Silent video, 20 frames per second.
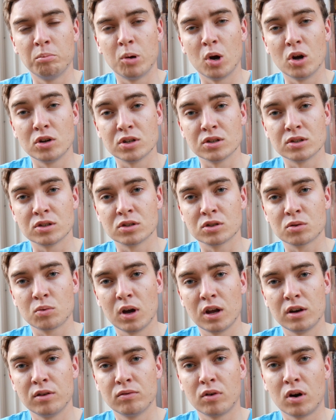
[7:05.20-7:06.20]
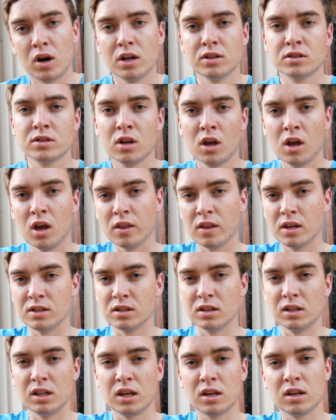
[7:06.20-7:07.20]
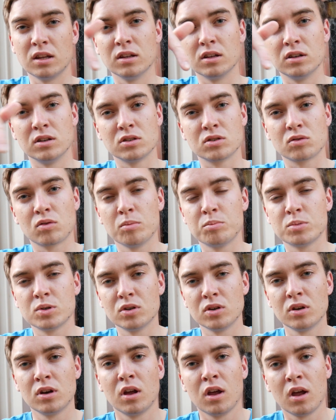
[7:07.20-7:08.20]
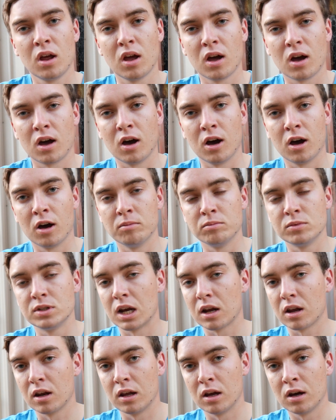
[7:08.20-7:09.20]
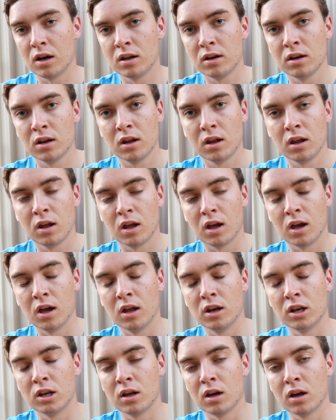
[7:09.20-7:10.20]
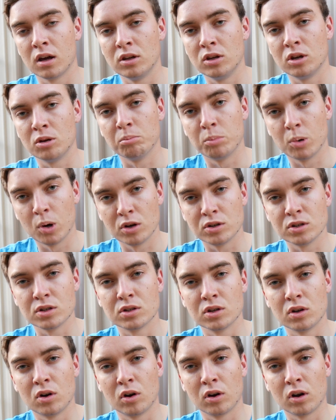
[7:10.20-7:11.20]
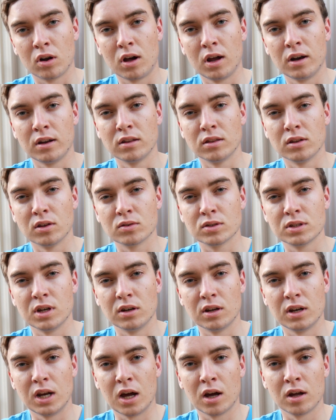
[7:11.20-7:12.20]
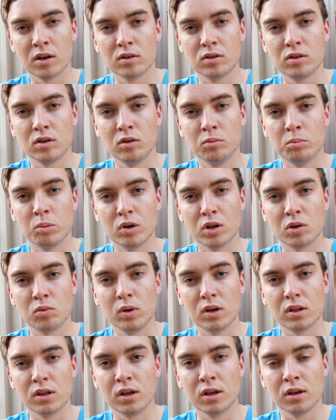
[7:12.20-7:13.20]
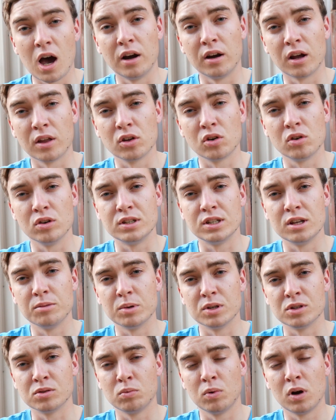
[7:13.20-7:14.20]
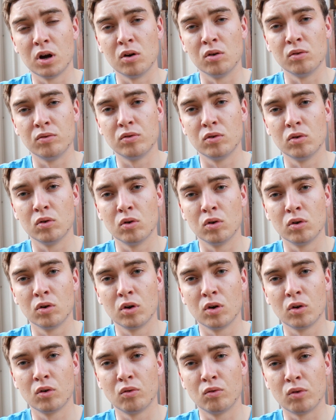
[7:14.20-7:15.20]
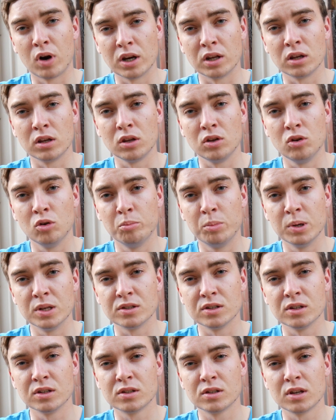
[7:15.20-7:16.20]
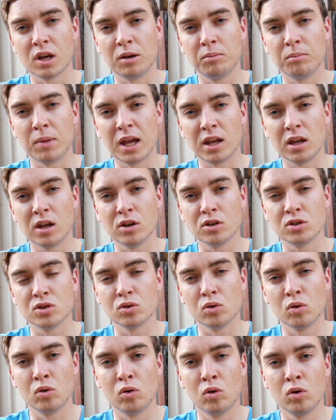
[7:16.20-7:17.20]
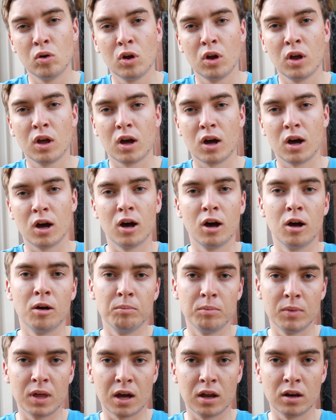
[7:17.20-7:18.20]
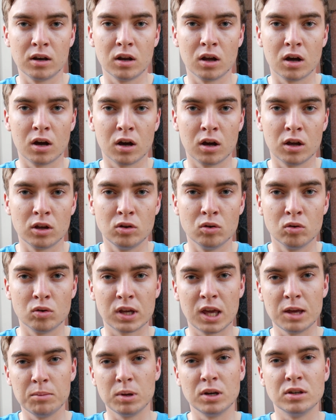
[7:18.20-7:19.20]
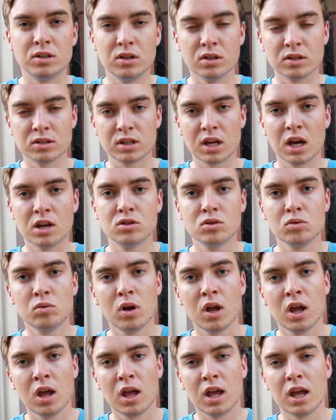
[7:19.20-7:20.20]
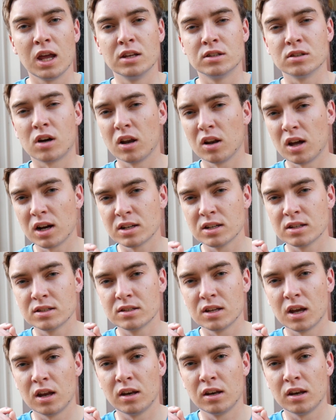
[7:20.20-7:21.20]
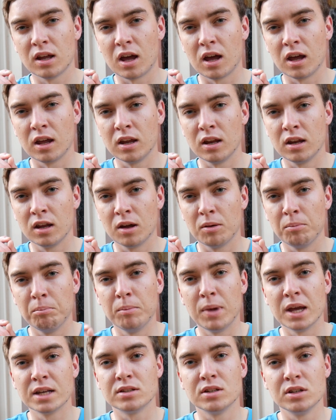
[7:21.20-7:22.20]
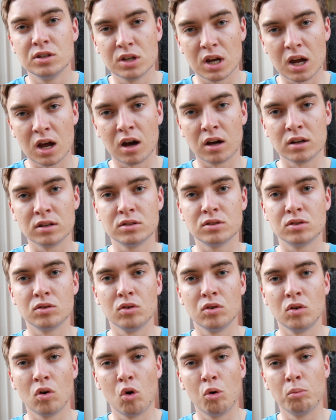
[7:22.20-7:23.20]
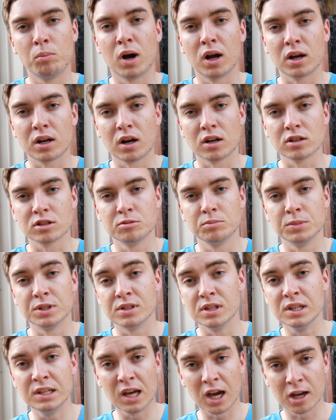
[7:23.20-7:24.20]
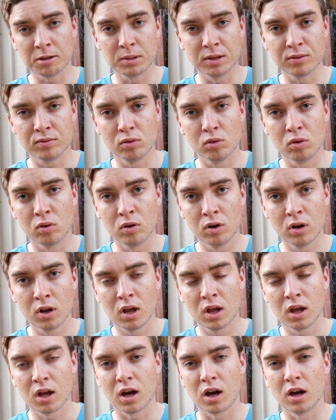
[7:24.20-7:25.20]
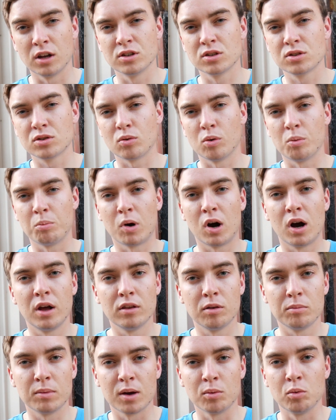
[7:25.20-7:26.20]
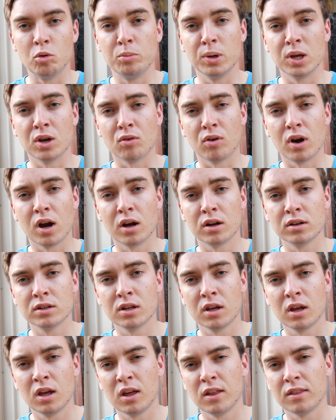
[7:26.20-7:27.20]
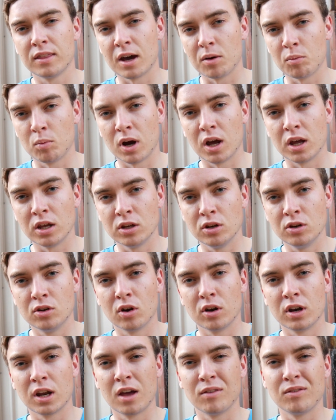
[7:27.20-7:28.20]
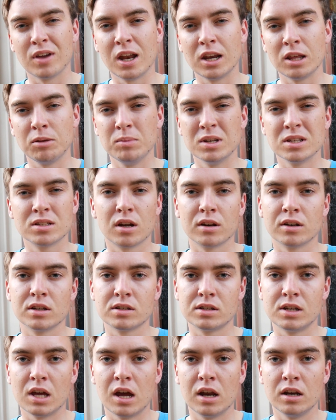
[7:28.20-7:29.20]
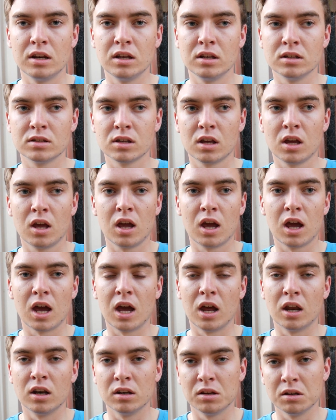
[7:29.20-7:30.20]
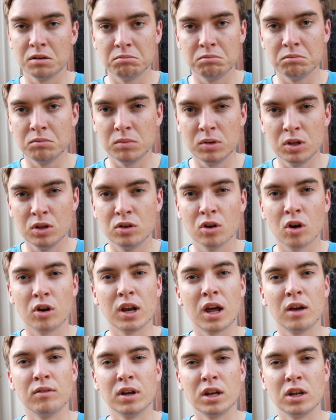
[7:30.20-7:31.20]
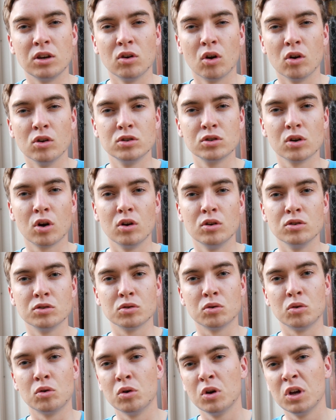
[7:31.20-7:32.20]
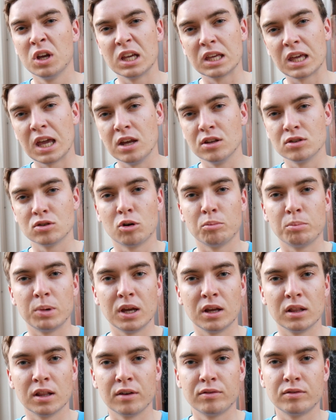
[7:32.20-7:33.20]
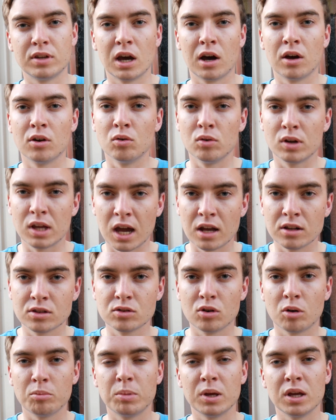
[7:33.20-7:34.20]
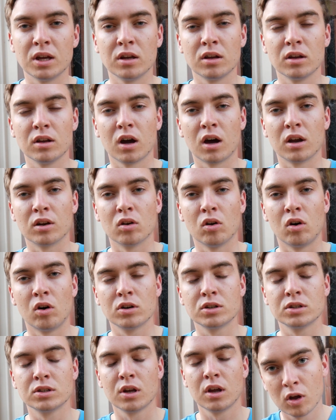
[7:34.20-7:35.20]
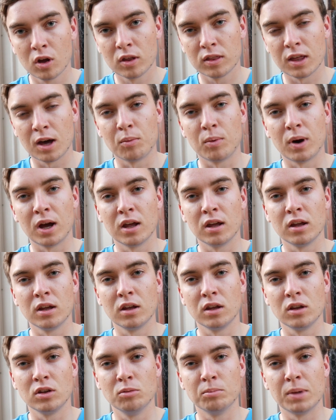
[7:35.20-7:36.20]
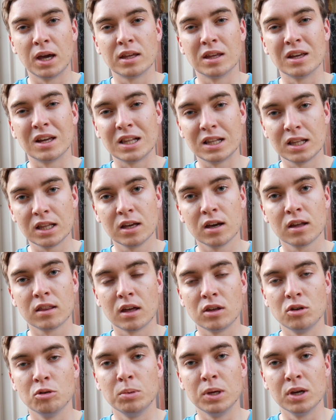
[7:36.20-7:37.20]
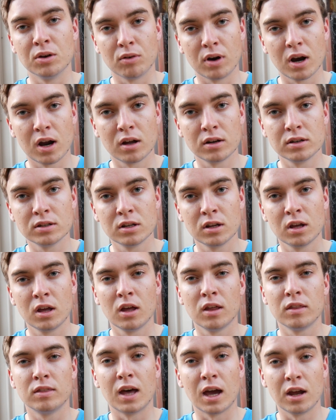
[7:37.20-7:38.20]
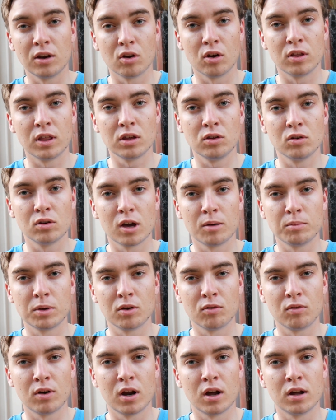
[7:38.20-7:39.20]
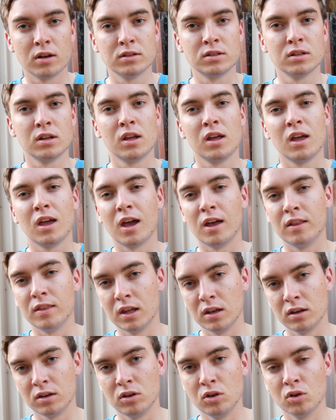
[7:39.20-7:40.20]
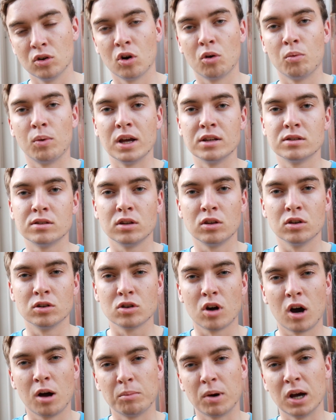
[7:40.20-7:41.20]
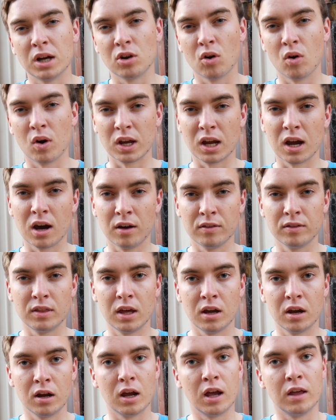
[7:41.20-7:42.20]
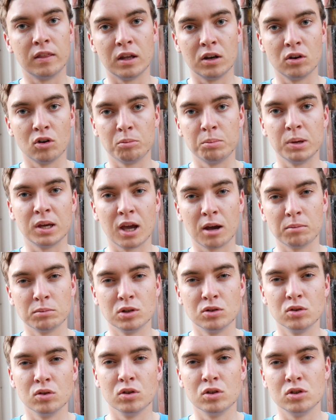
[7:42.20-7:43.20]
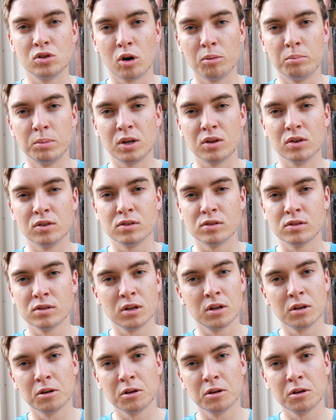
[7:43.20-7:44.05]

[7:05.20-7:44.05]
purchase a Square device, there's a link in the description. Check it out, and you can purchase it online and they'll send it out to you pretty quickly. Another good tip as well for running your business and making sure that you're keeping to your schedule is I like to send a message out to all my customers the day before, just to remind them that we'll be around. That way you don't have any misunderstandings and you don't have any no-shows or keys not being left out or gates not being unlocked. That way you make it clear that you'll be around, they know that you're coming around, and then you're not wasting your time by going out there and then not being able to do the job because